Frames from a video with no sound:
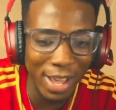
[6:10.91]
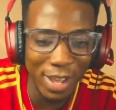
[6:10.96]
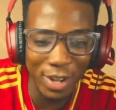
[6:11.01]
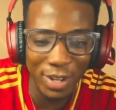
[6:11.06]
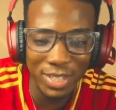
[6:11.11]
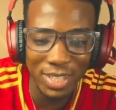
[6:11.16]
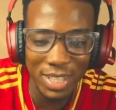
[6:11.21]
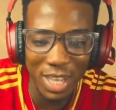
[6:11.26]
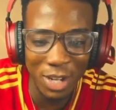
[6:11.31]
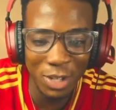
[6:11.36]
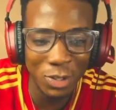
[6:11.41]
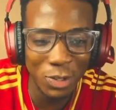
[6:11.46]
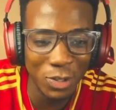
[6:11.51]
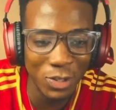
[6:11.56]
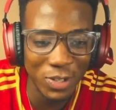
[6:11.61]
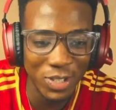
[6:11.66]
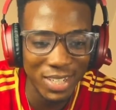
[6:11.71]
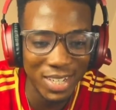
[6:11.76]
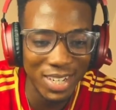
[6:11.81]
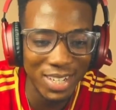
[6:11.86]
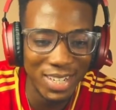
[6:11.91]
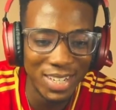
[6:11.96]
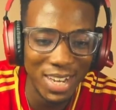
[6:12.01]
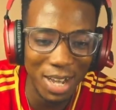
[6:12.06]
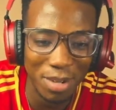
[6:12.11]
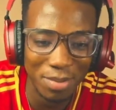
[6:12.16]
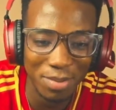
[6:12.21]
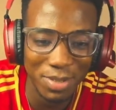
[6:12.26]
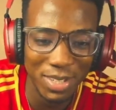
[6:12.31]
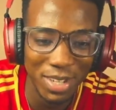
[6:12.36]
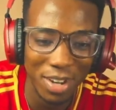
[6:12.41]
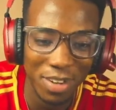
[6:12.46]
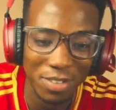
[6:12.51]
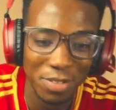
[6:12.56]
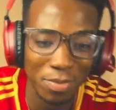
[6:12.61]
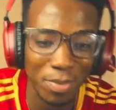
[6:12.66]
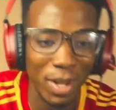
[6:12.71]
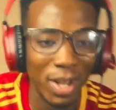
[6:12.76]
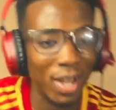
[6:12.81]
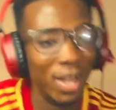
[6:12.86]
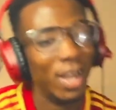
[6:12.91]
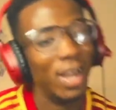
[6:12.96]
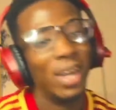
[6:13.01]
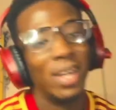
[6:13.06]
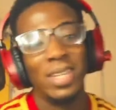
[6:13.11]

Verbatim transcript: Y'all stay true to your damn selves, man.